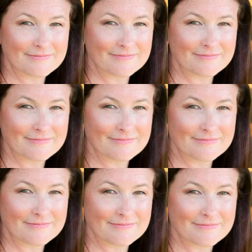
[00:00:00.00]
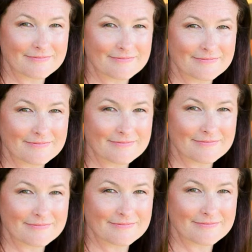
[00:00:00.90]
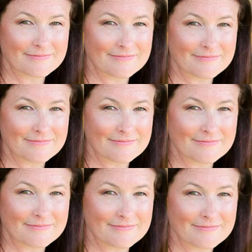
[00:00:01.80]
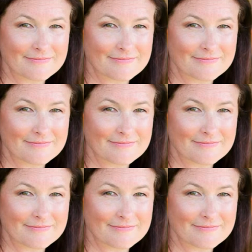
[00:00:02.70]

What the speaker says: Nobody speaks.